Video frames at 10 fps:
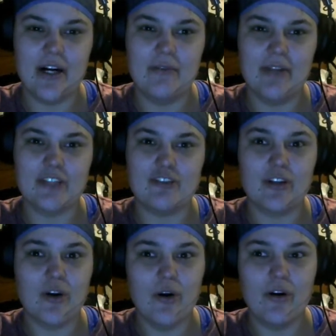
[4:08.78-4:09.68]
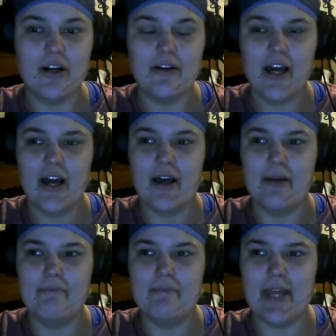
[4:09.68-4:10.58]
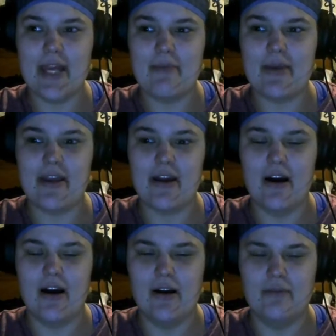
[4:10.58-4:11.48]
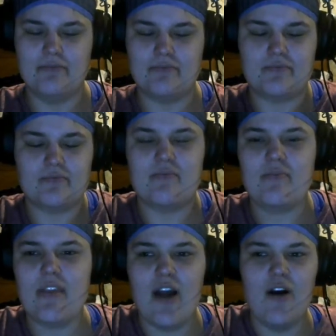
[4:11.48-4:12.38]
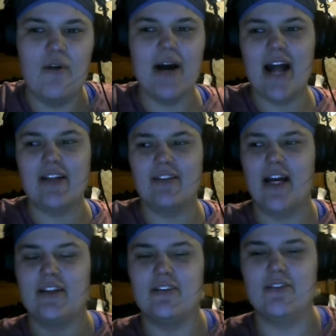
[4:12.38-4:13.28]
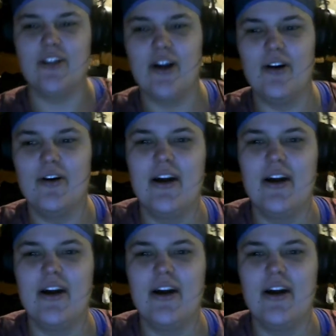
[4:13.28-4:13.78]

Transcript: Legend of Korra, and maybe I don't know,